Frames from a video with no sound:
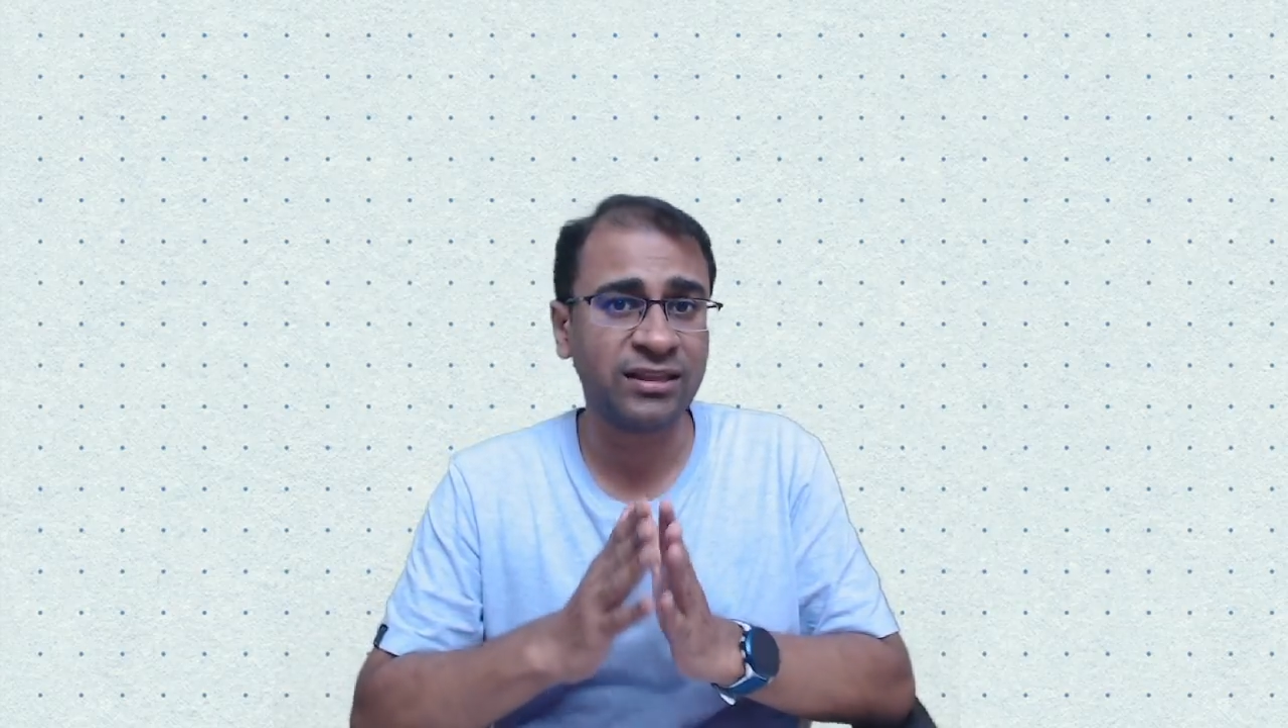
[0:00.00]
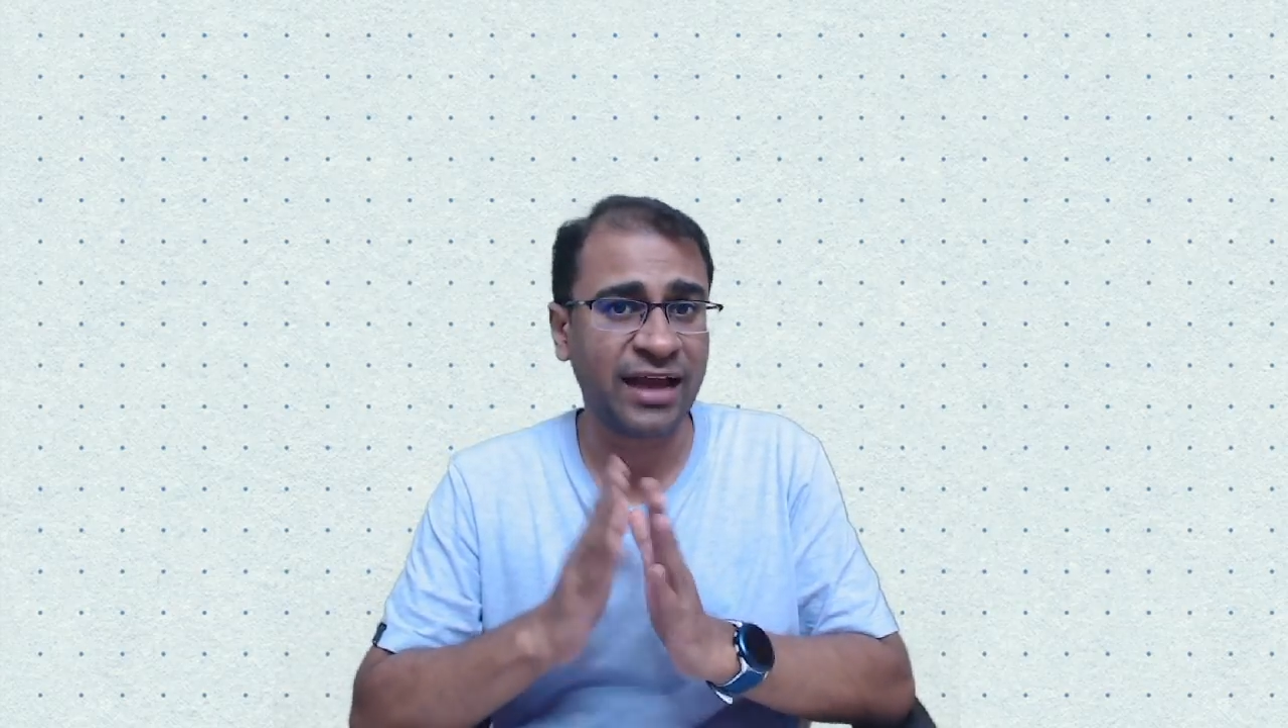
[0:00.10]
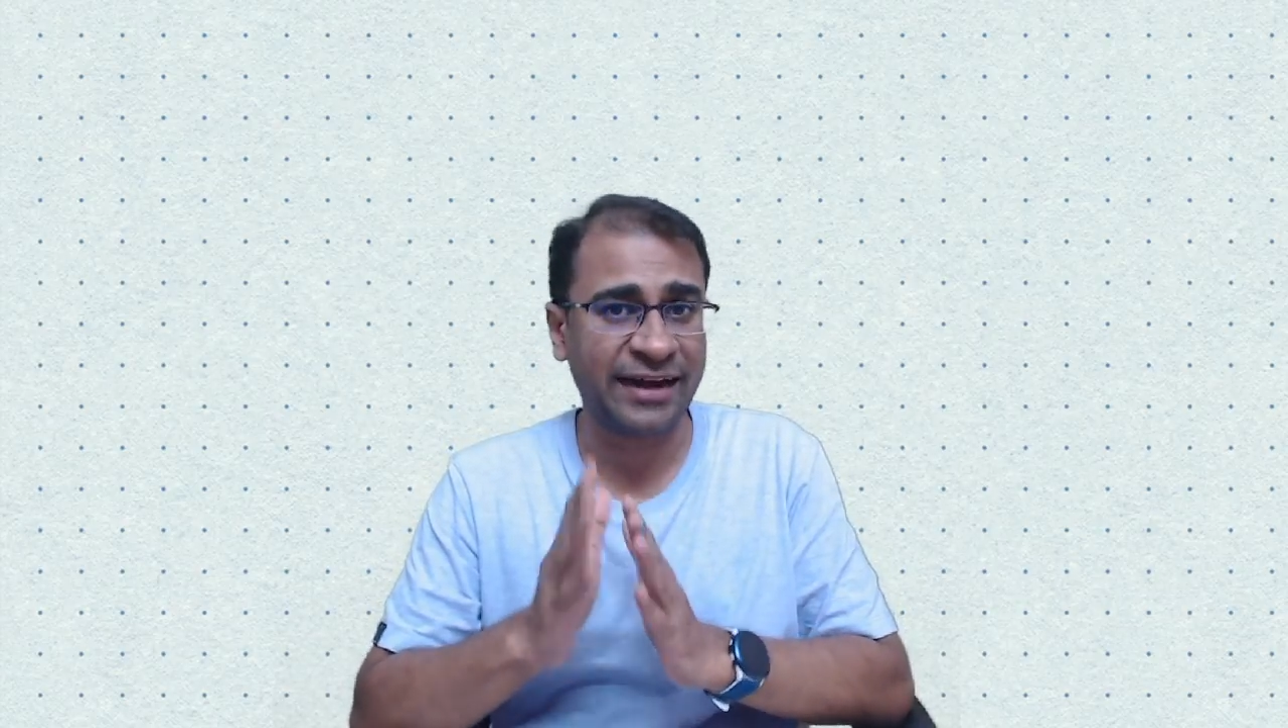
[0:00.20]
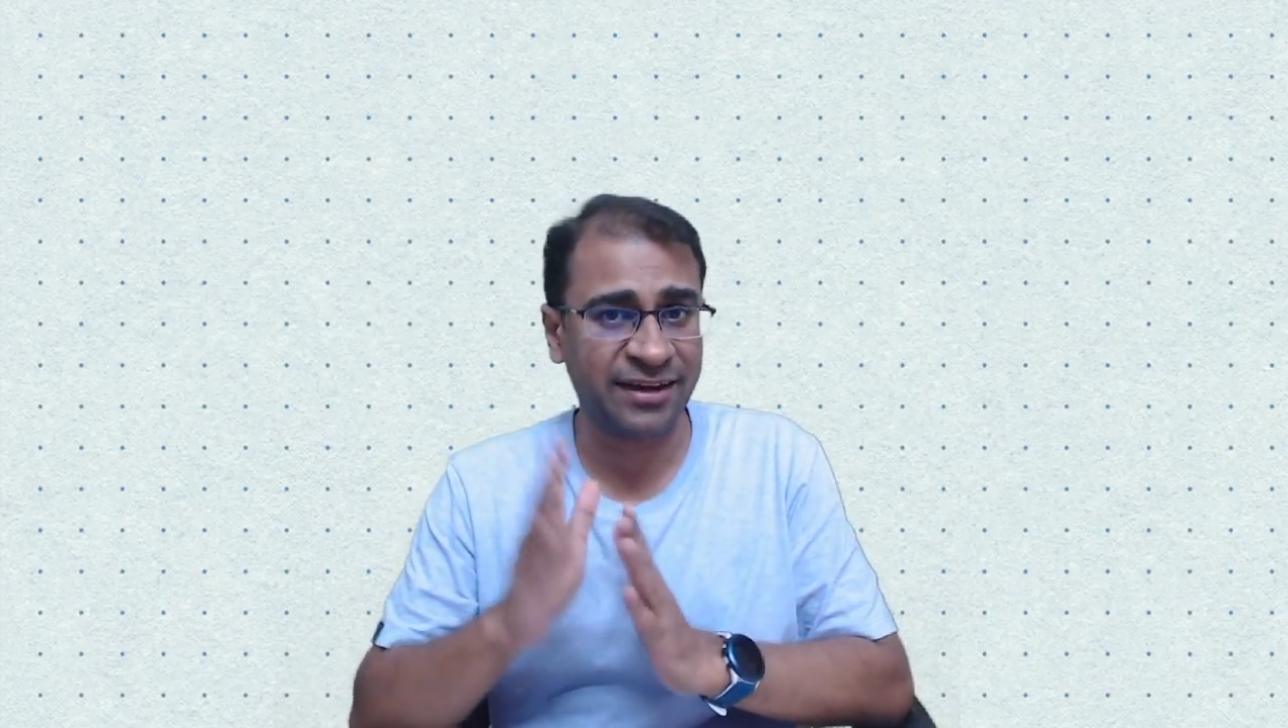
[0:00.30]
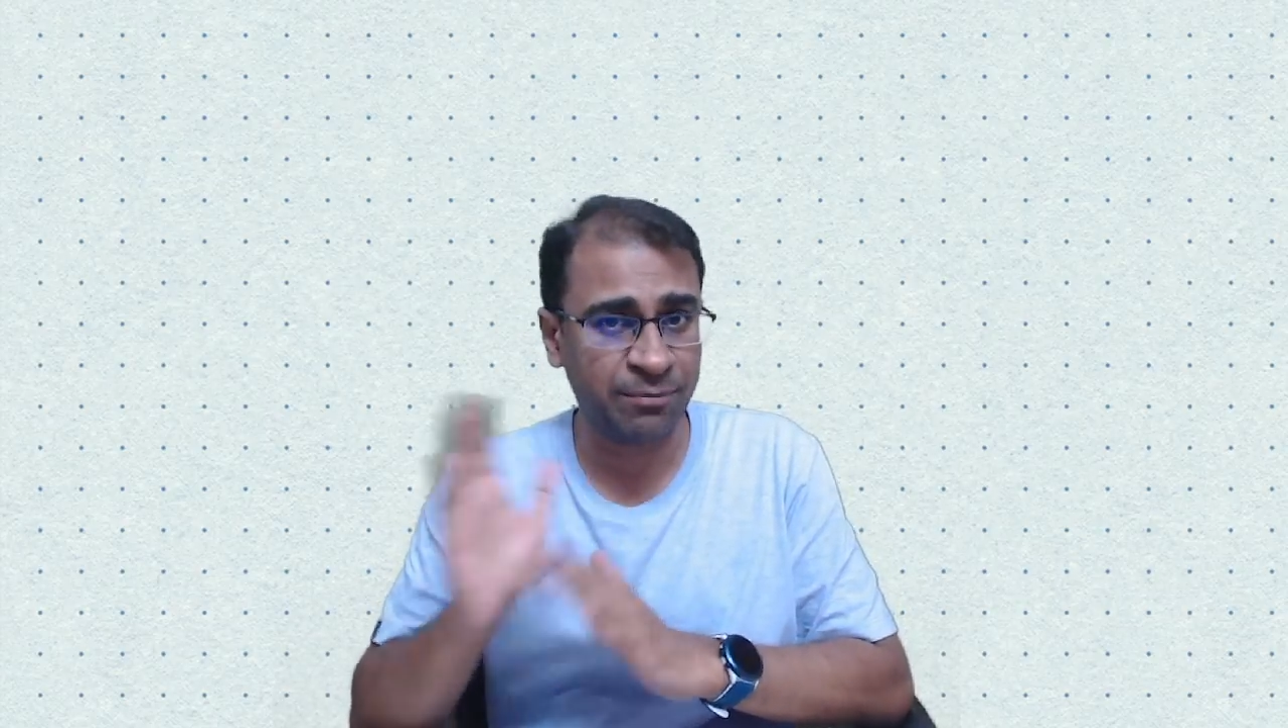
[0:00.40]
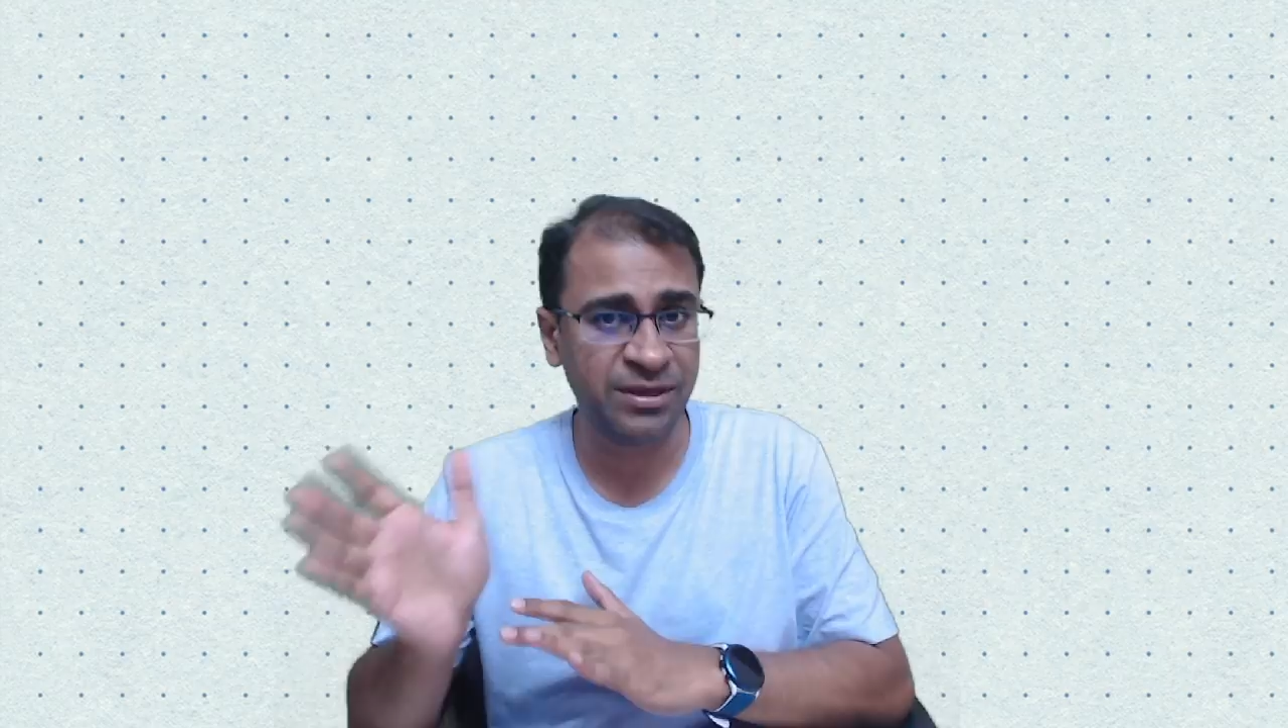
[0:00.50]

the category B